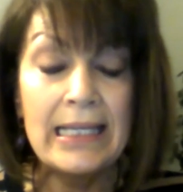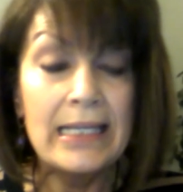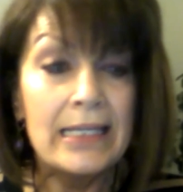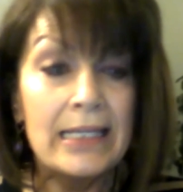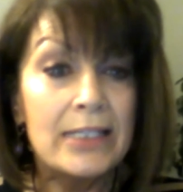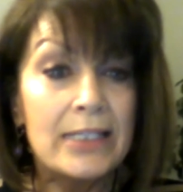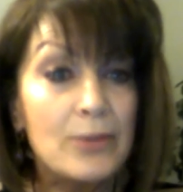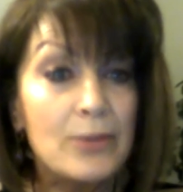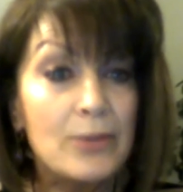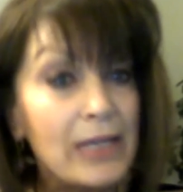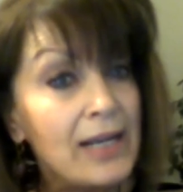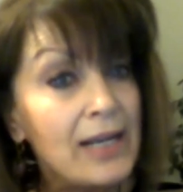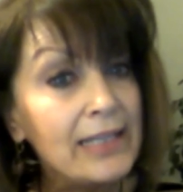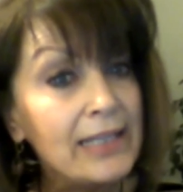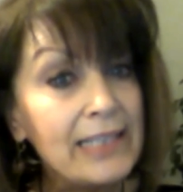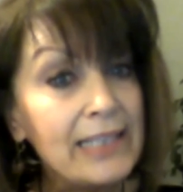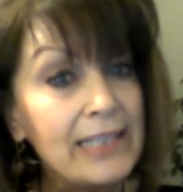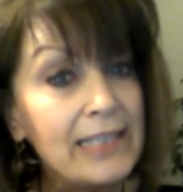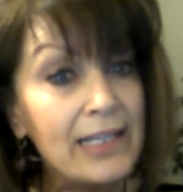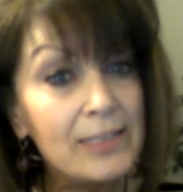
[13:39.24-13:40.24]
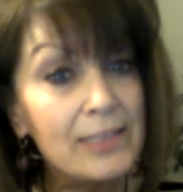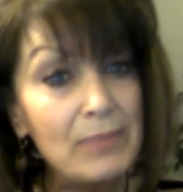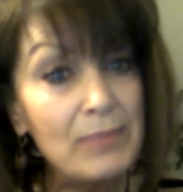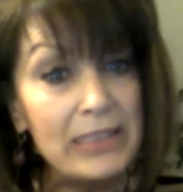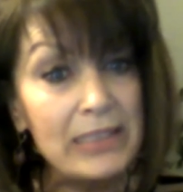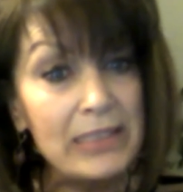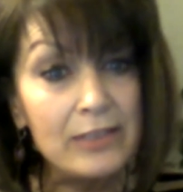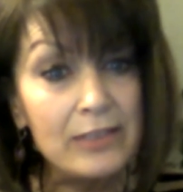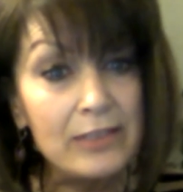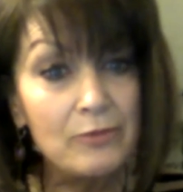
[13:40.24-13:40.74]
So I contacted
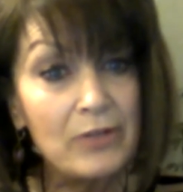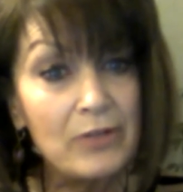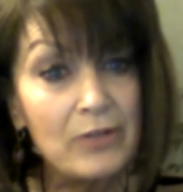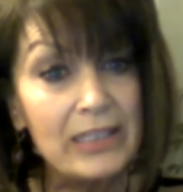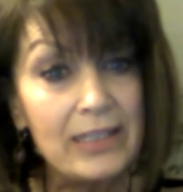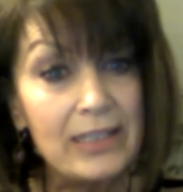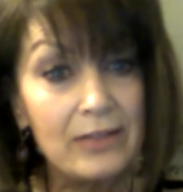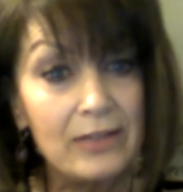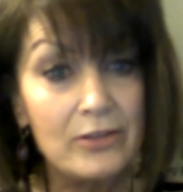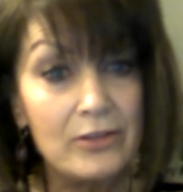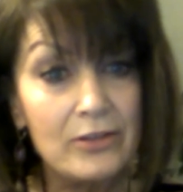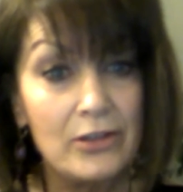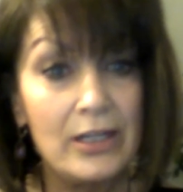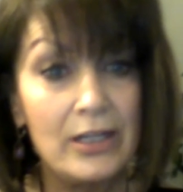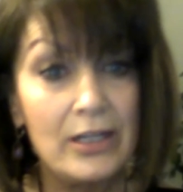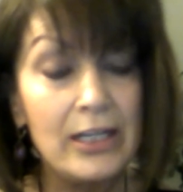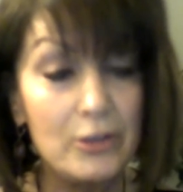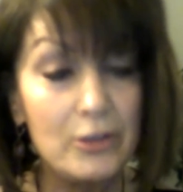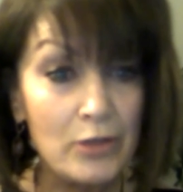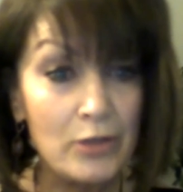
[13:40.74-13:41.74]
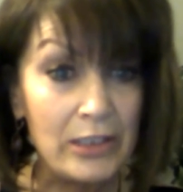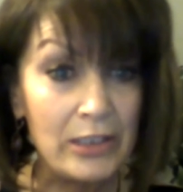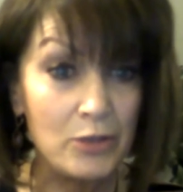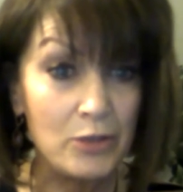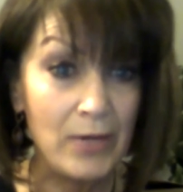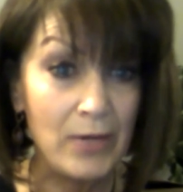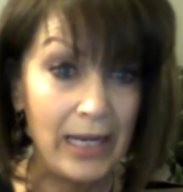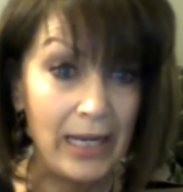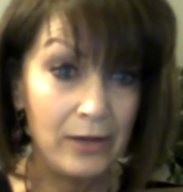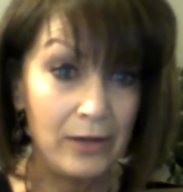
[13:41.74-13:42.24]
my dear friend, Dr. Tran
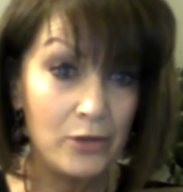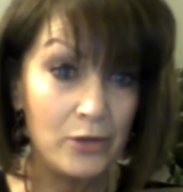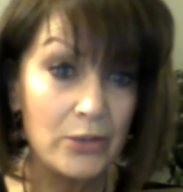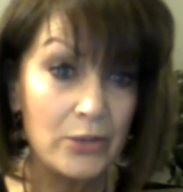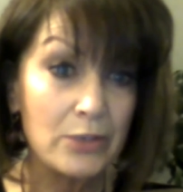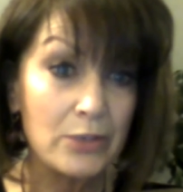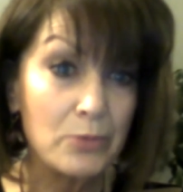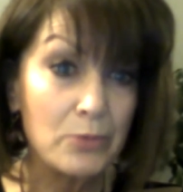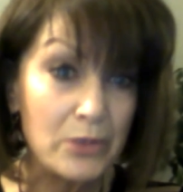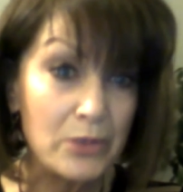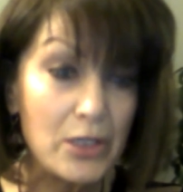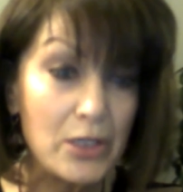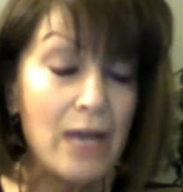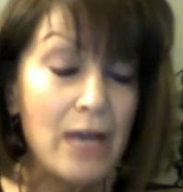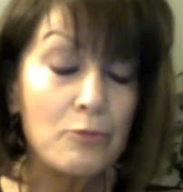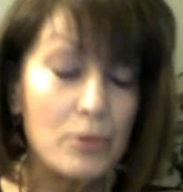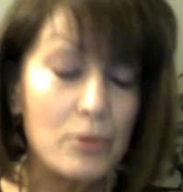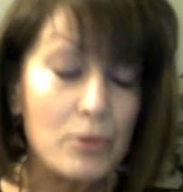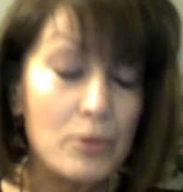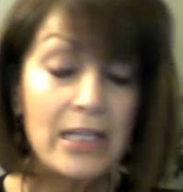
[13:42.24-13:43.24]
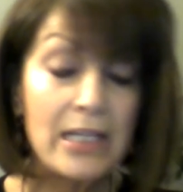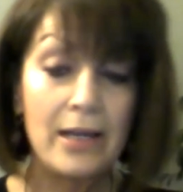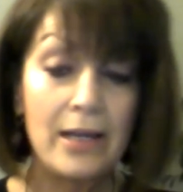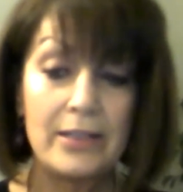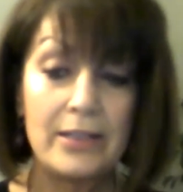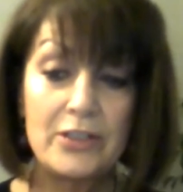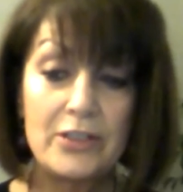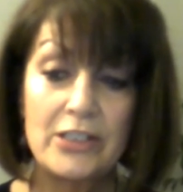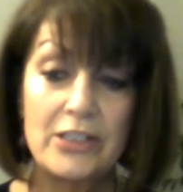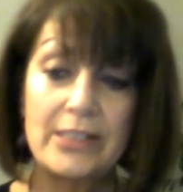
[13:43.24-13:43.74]
Tran, who's a
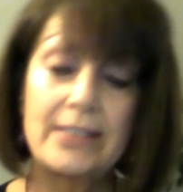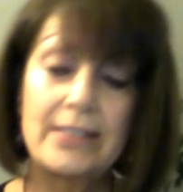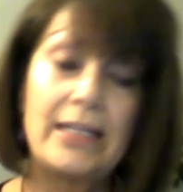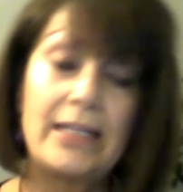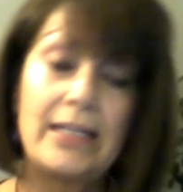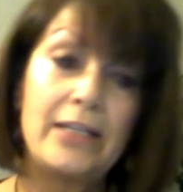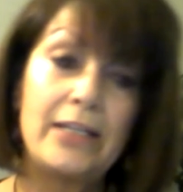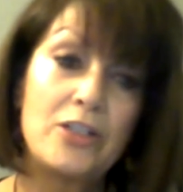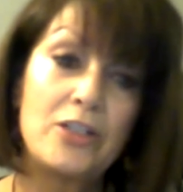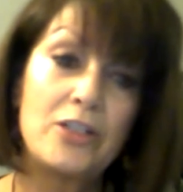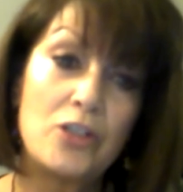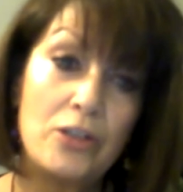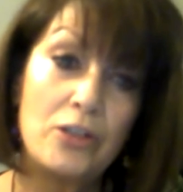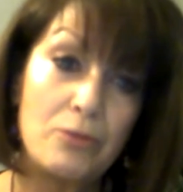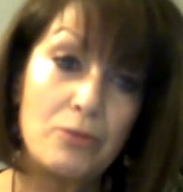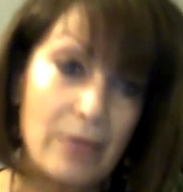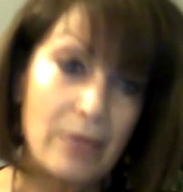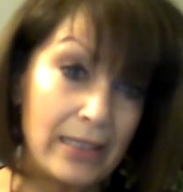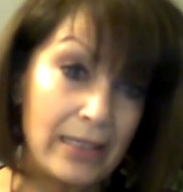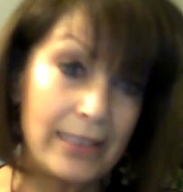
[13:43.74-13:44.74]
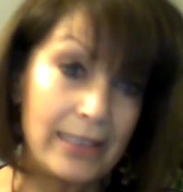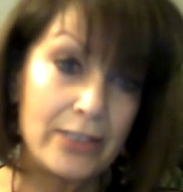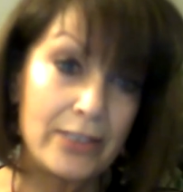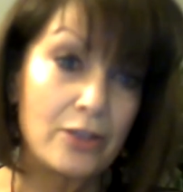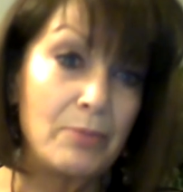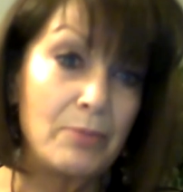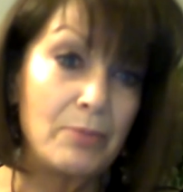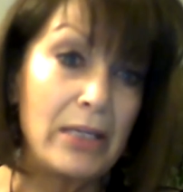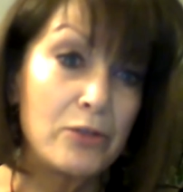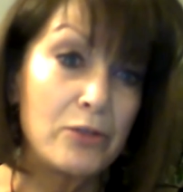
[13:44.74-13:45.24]
rheumatologist, and she readily
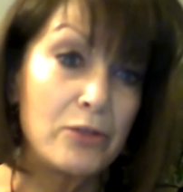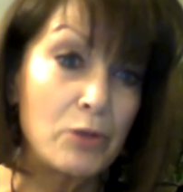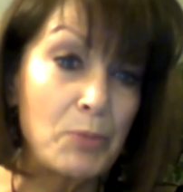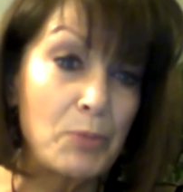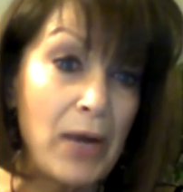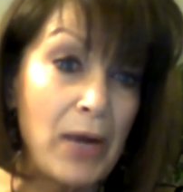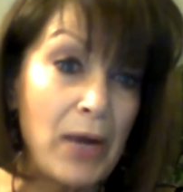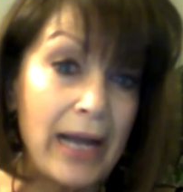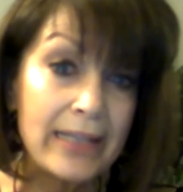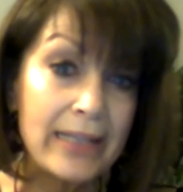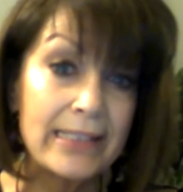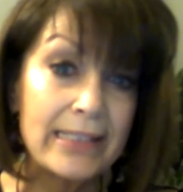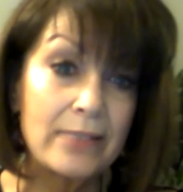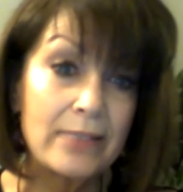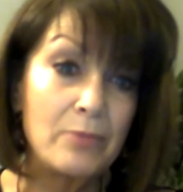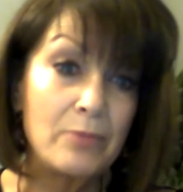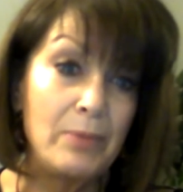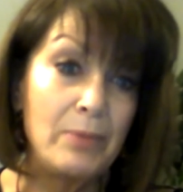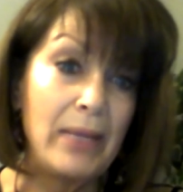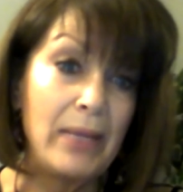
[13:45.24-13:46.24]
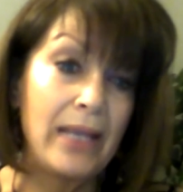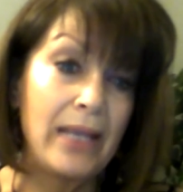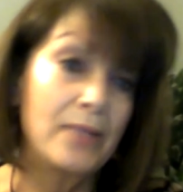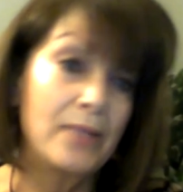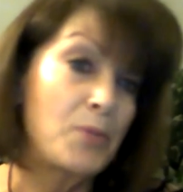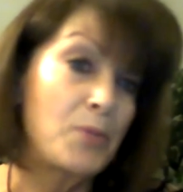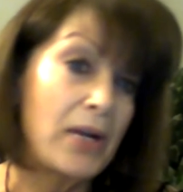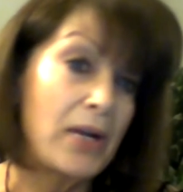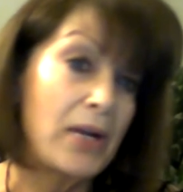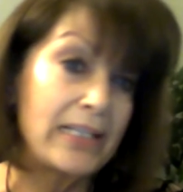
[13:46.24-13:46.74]
took me into her practice, and we began
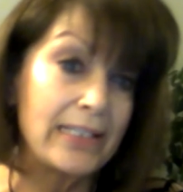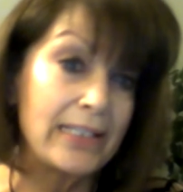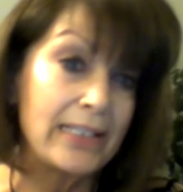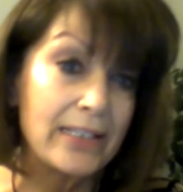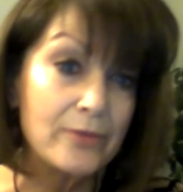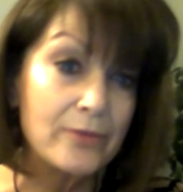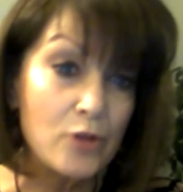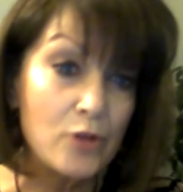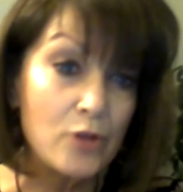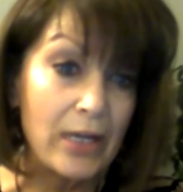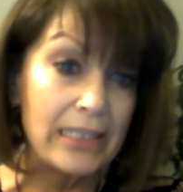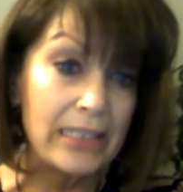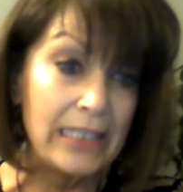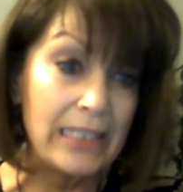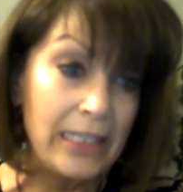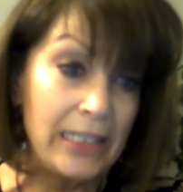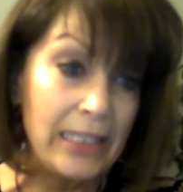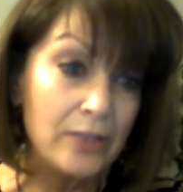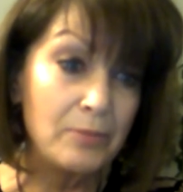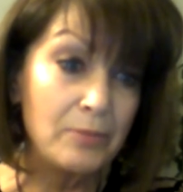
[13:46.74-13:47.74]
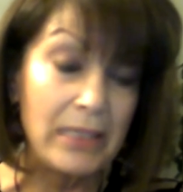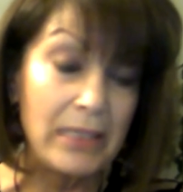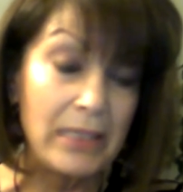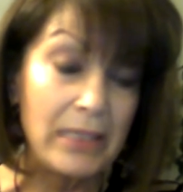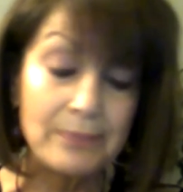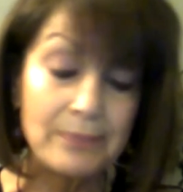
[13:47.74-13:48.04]
the process of trying to heal me.